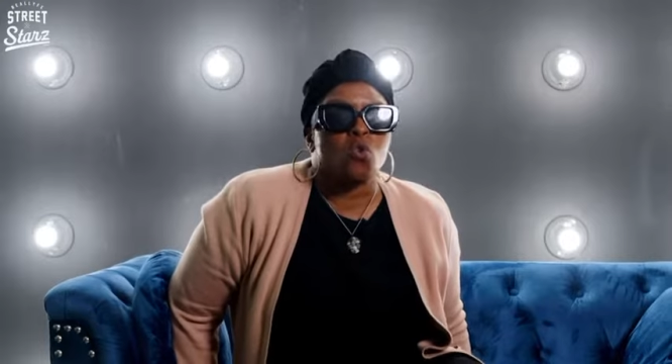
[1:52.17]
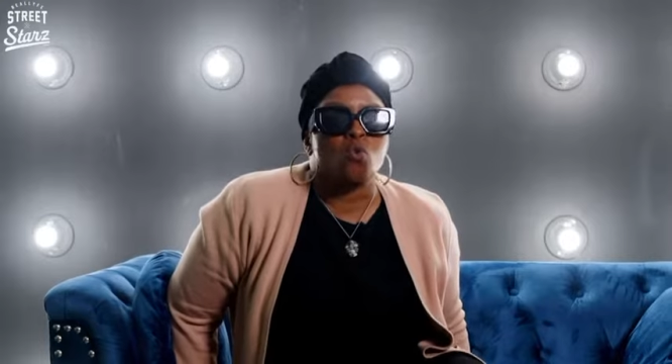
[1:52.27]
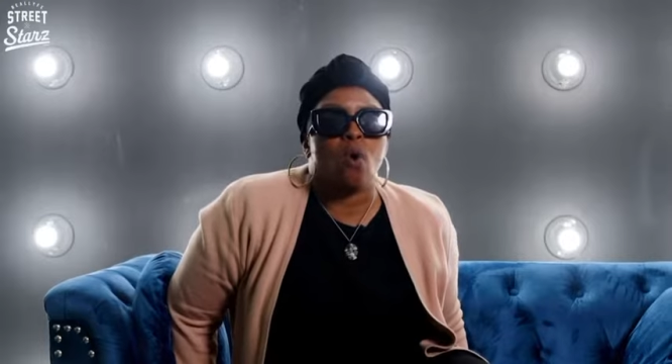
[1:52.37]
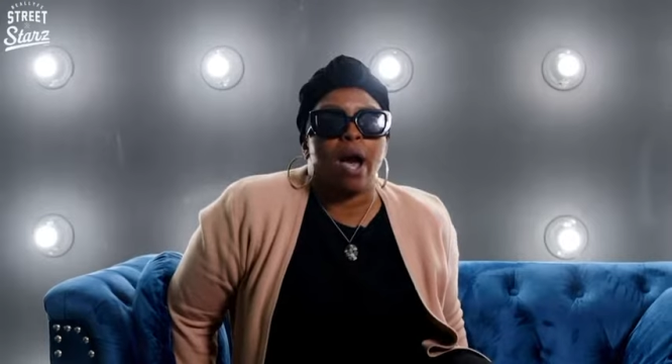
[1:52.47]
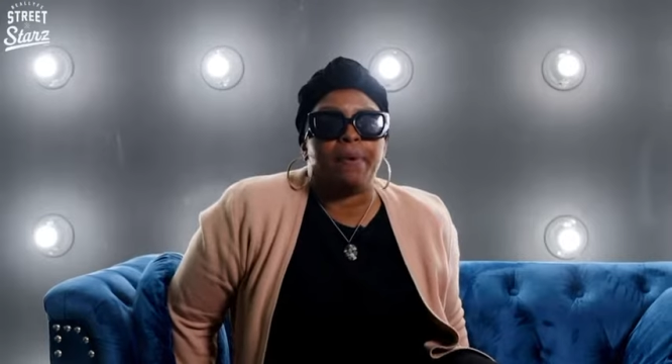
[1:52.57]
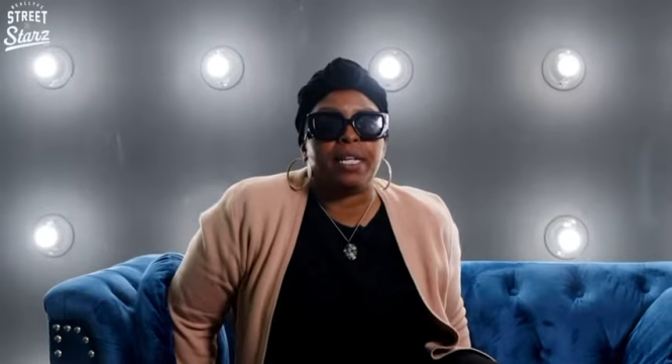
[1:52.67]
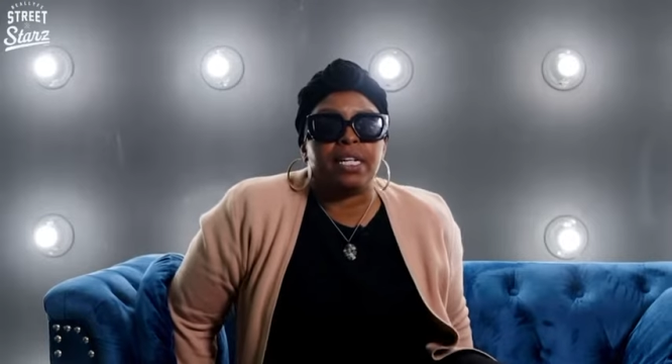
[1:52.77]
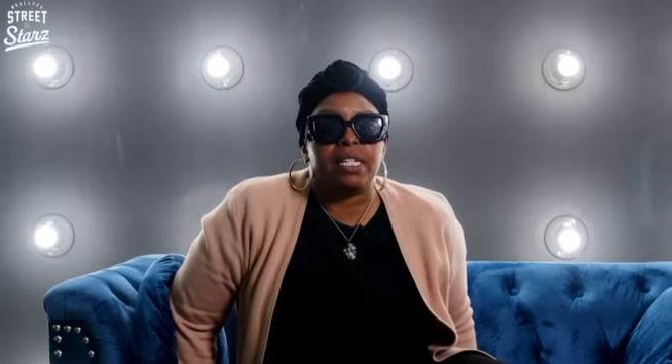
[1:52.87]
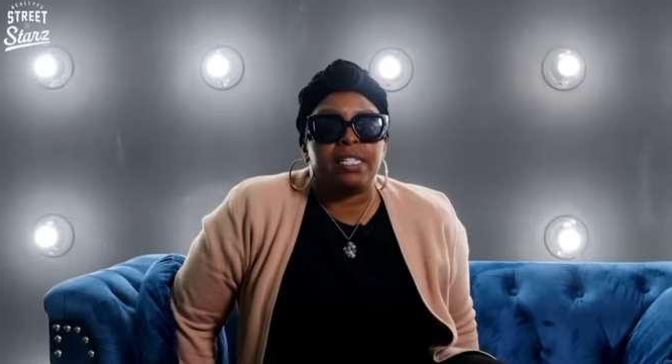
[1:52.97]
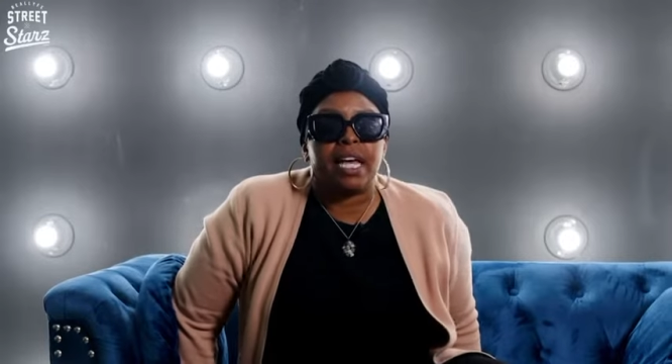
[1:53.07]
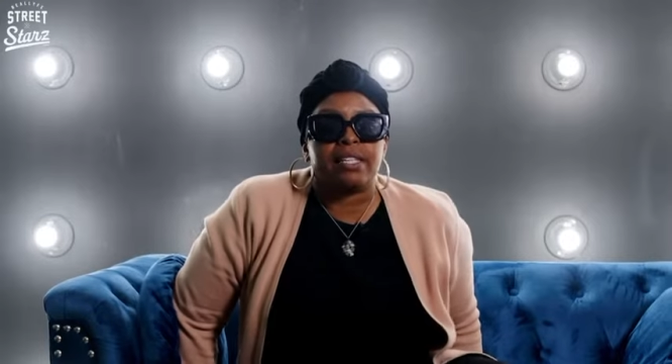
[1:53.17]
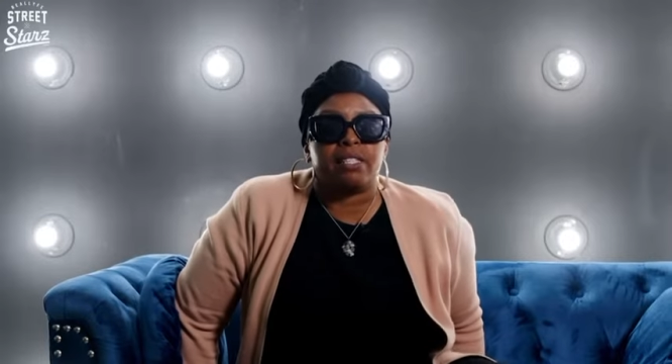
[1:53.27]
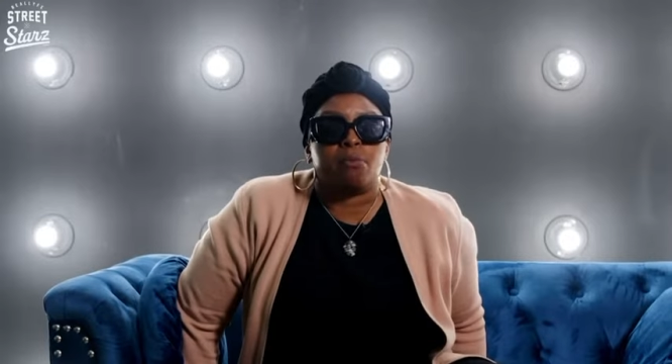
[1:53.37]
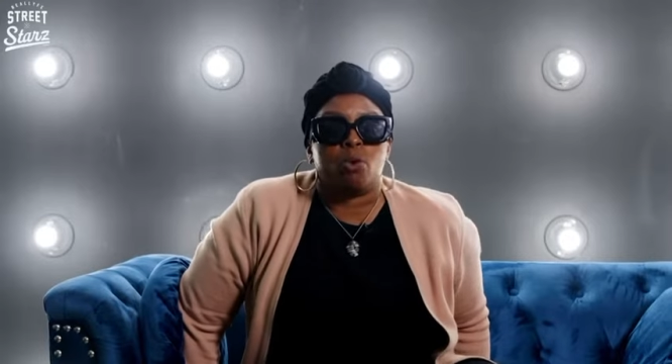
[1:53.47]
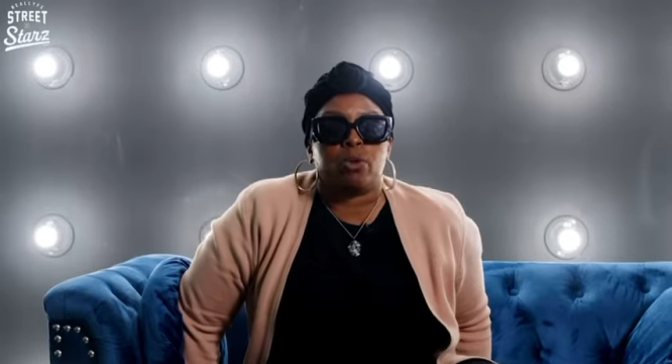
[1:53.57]
Why would any
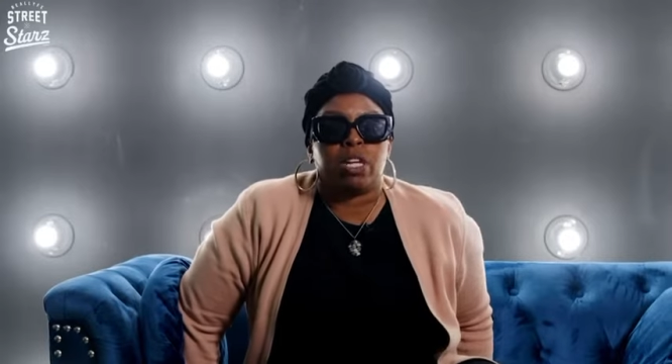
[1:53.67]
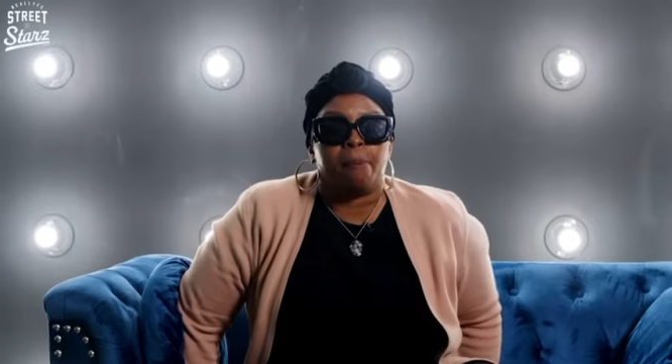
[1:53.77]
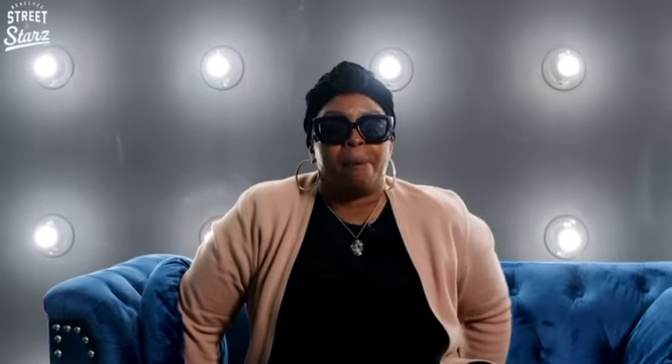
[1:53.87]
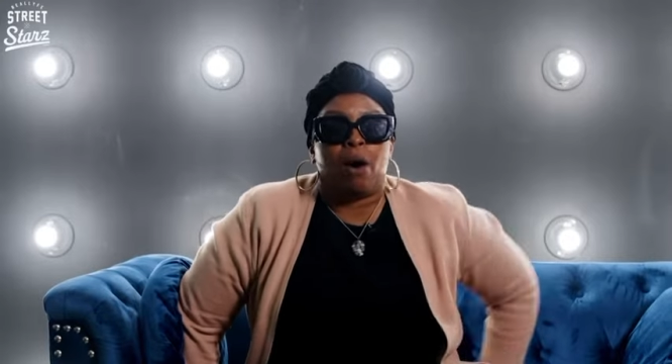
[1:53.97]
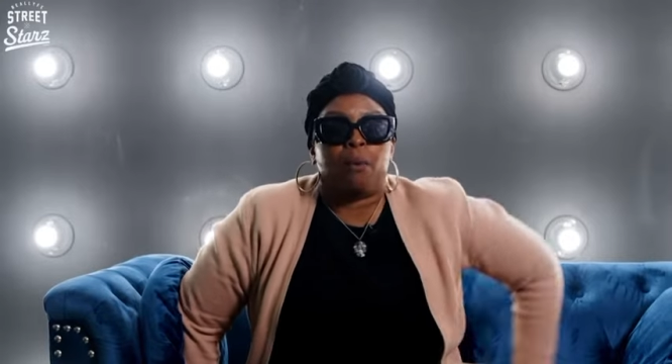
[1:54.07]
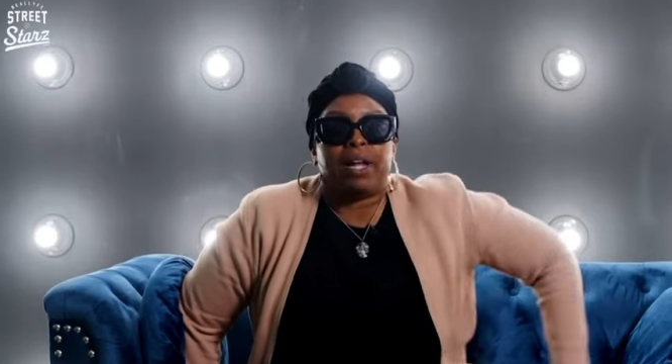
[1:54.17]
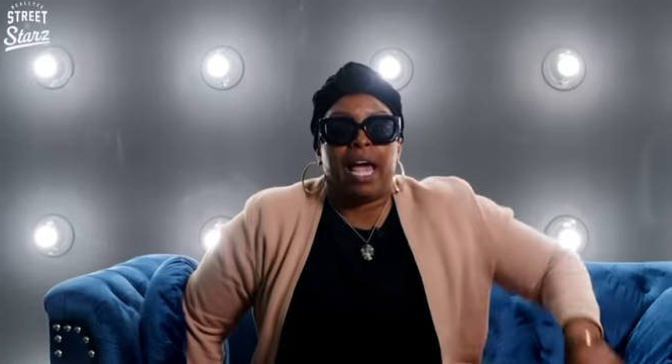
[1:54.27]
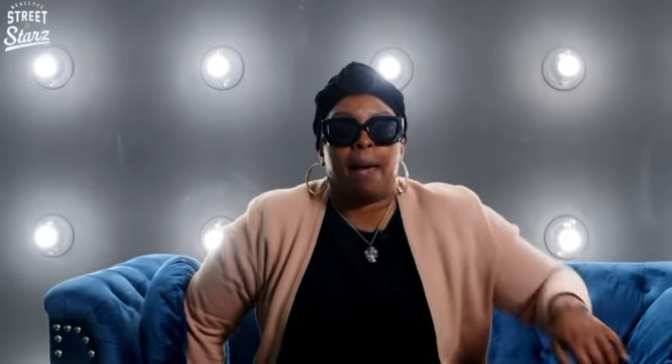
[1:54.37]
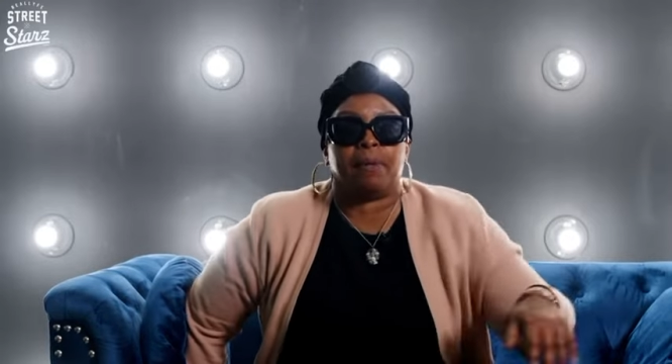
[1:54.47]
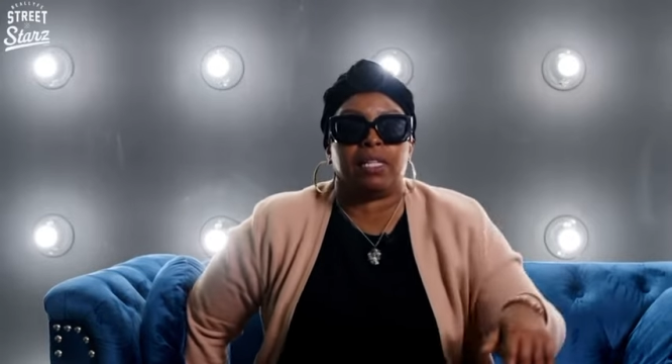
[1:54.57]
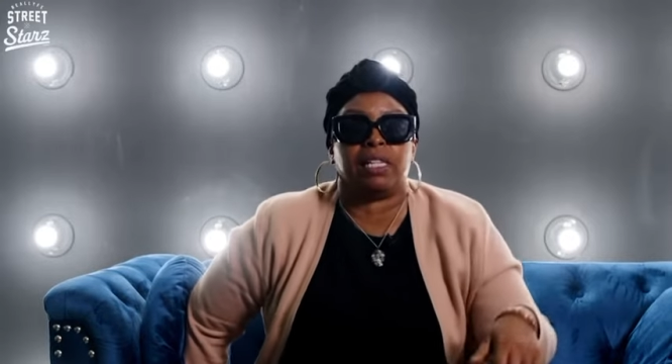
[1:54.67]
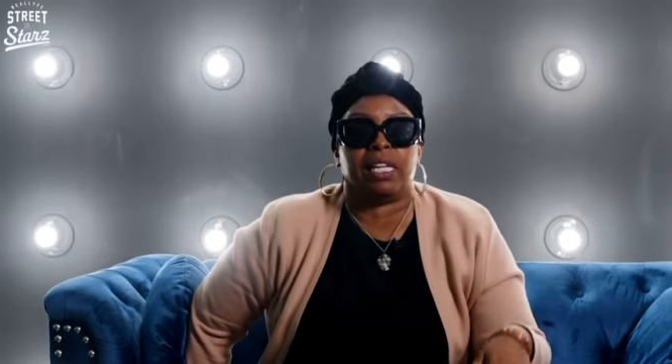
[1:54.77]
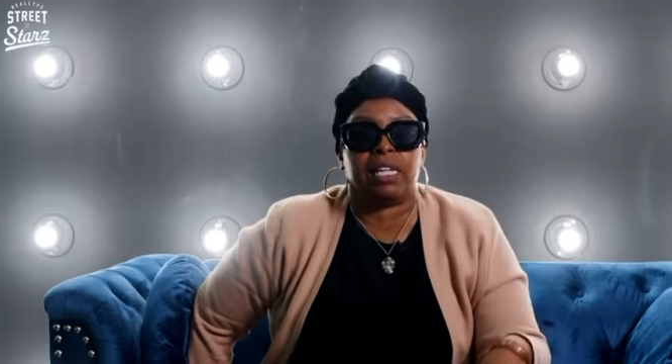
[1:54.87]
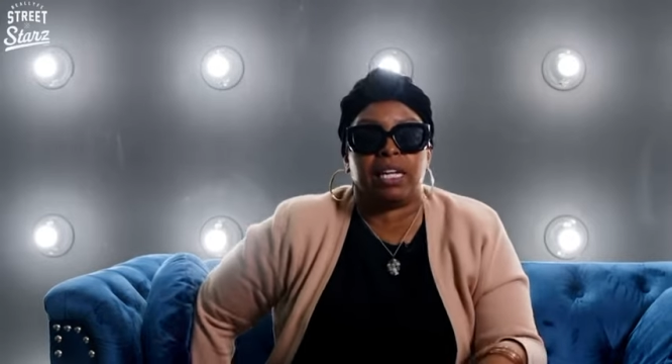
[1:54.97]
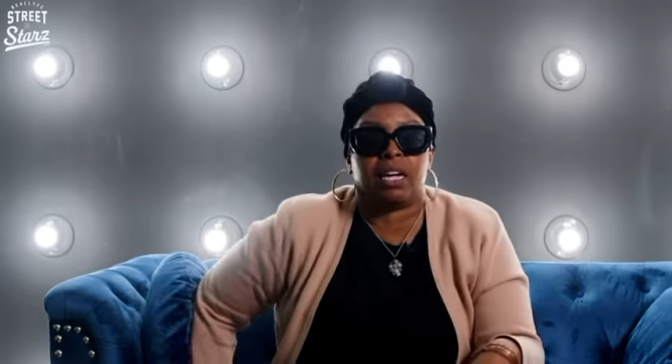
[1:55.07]
testimony about what happened
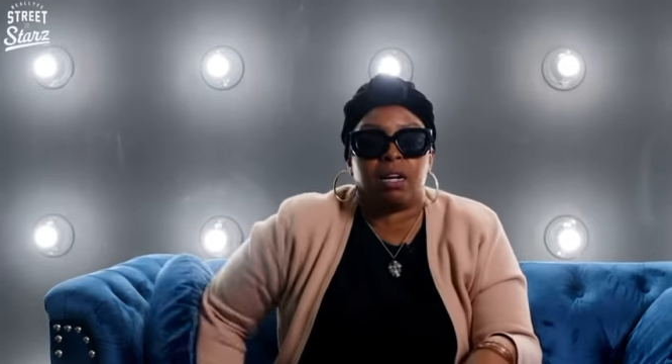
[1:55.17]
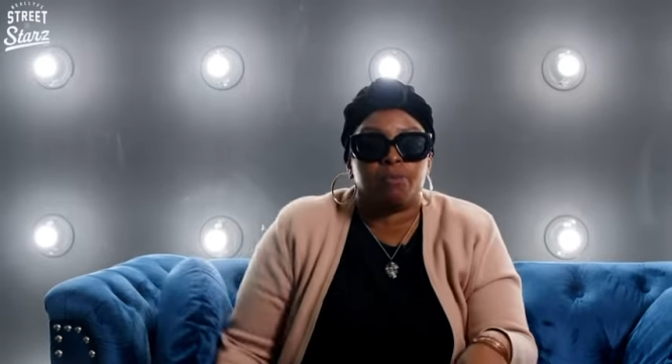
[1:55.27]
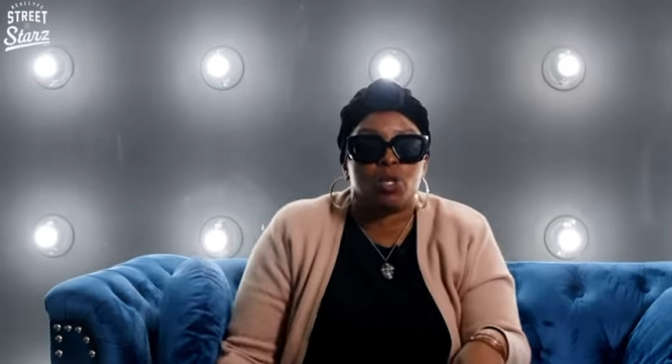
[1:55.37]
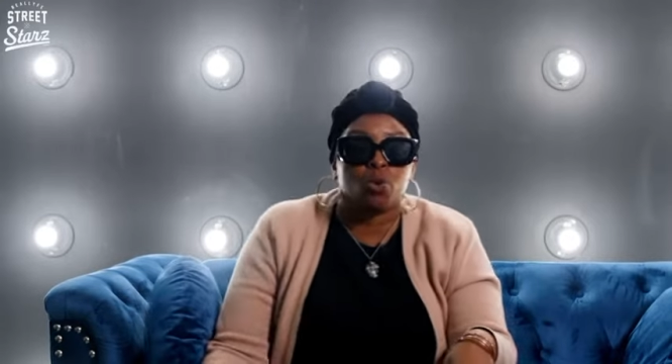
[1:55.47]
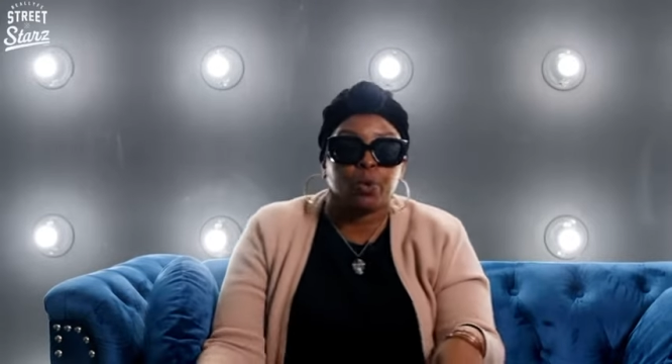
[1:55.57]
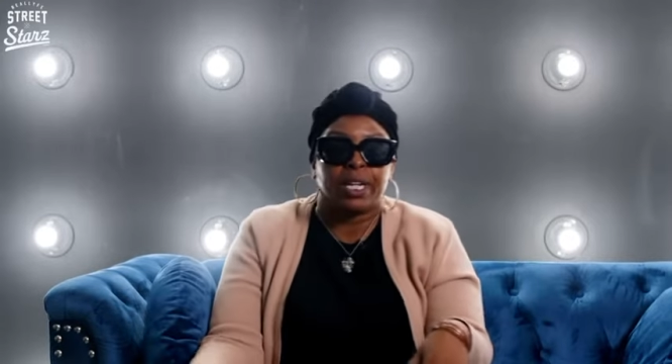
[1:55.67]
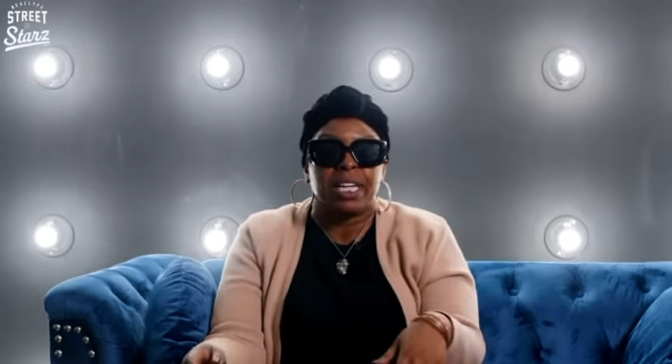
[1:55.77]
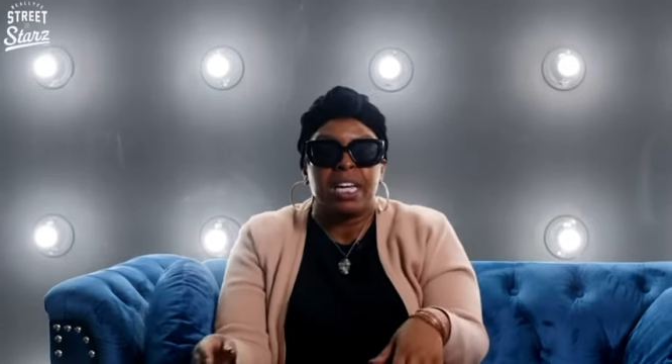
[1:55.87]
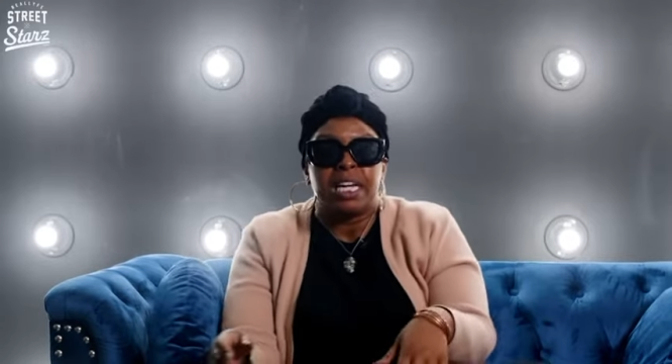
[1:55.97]
leading up to it